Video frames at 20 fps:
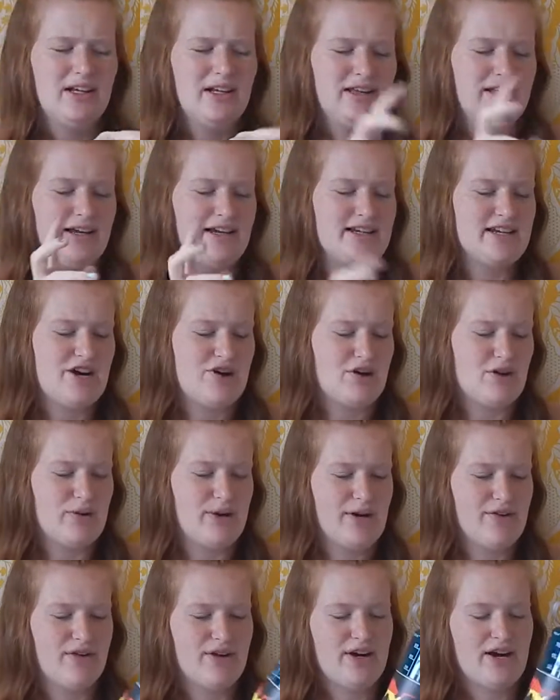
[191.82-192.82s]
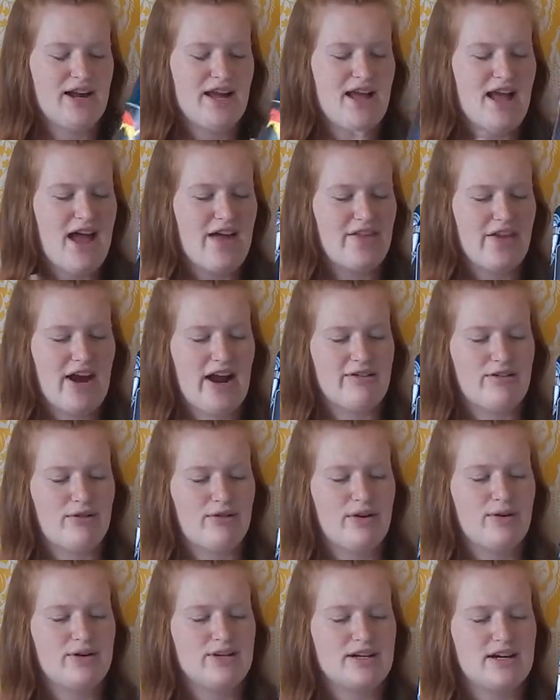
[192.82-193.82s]
light tower or whatever. And then I have a
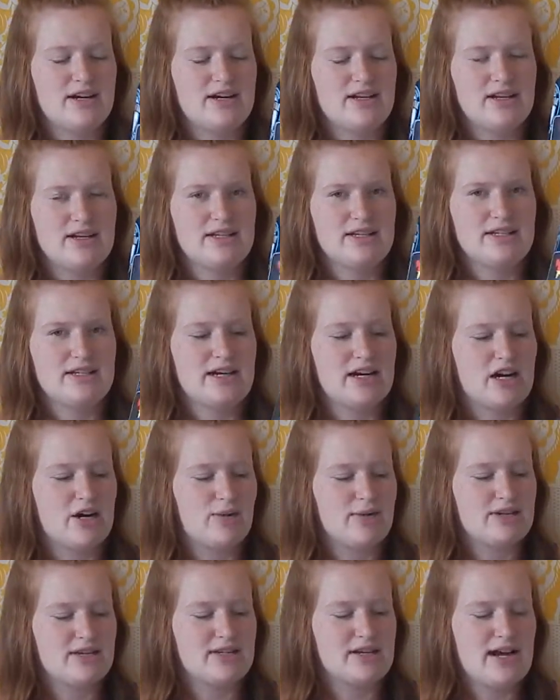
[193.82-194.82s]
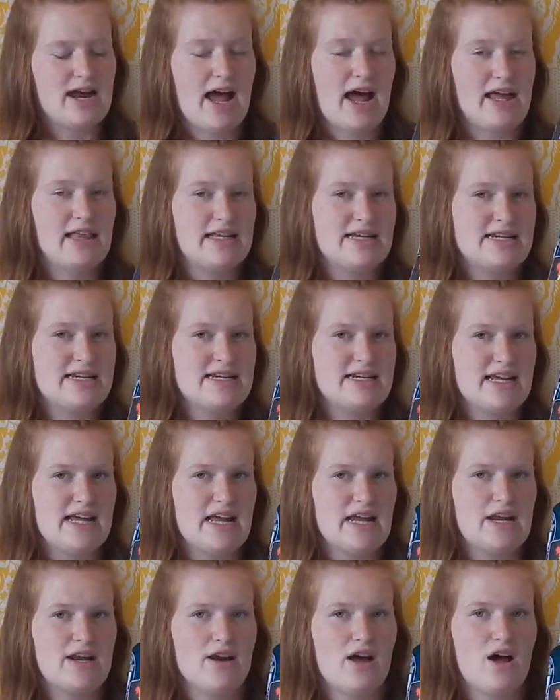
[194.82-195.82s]
Roatan sticker, which is an island
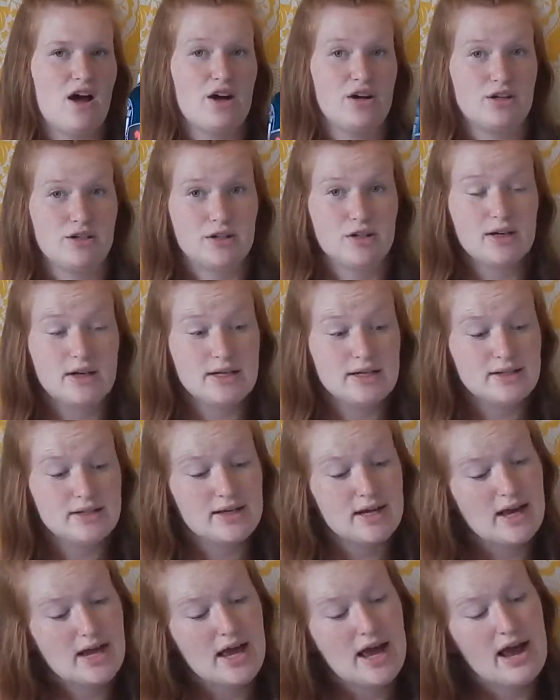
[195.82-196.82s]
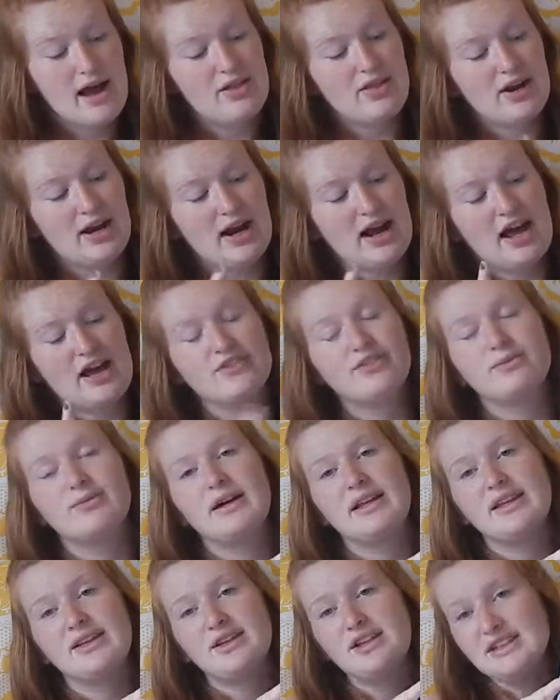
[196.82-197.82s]
in Honduras. And then I have my
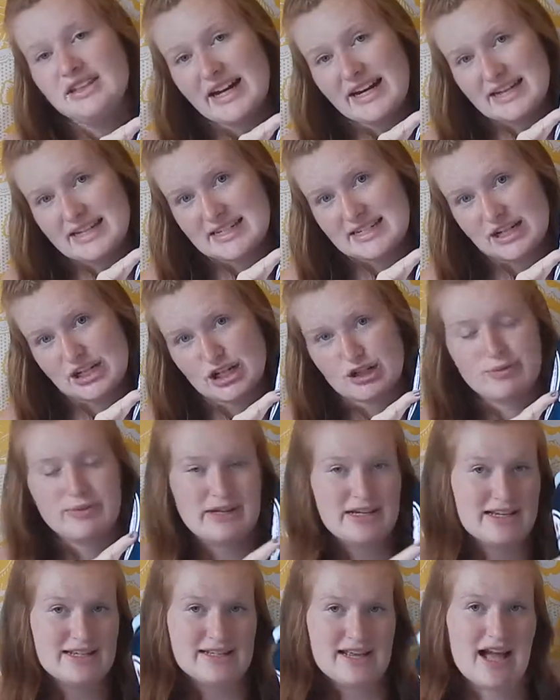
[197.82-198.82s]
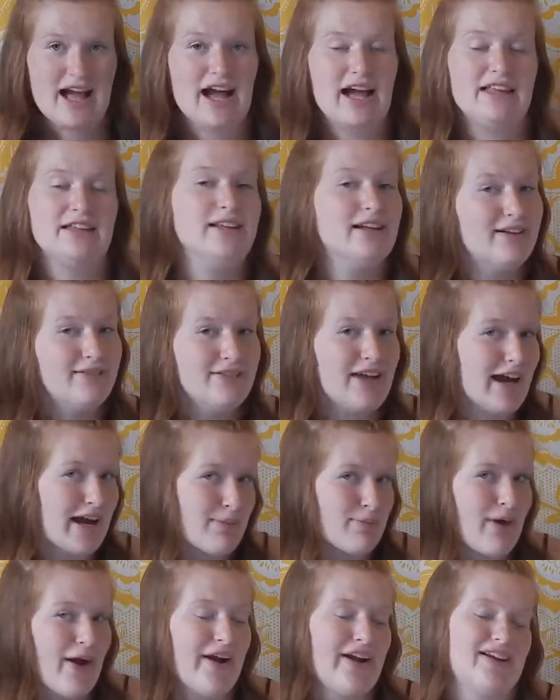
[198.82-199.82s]
little Yeti sticker because I love Yeti
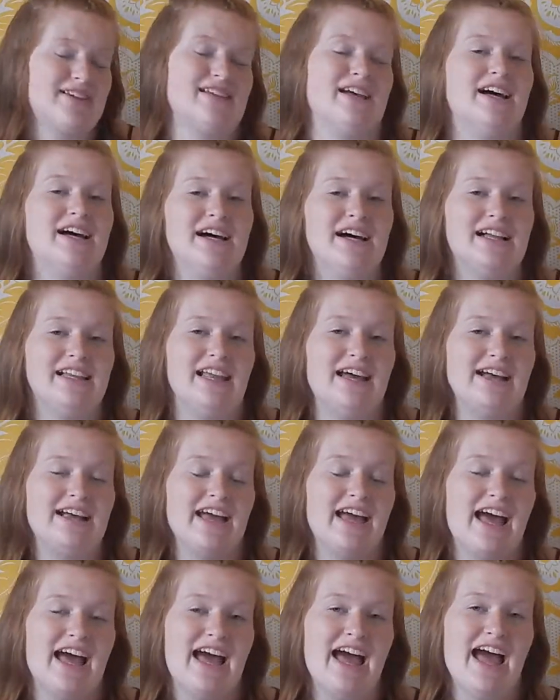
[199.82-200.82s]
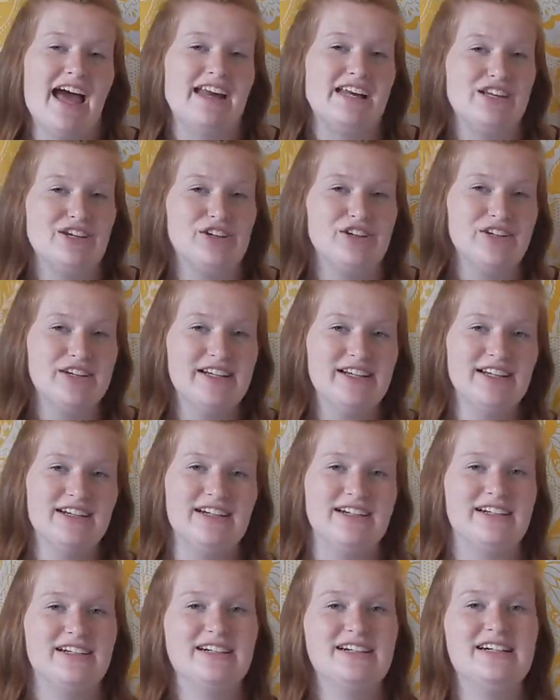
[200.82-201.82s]
products like any good
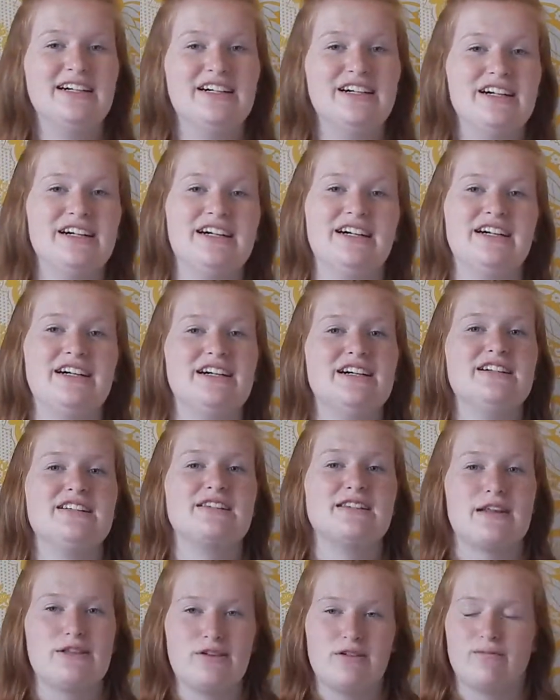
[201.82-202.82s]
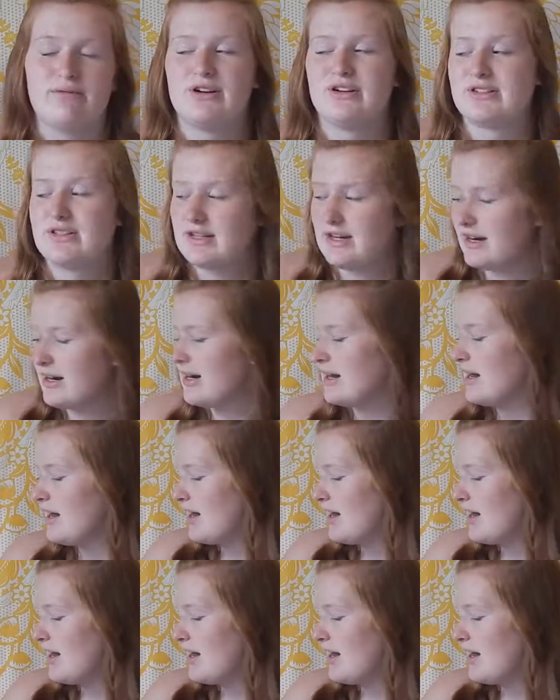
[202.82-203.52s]
southern person here.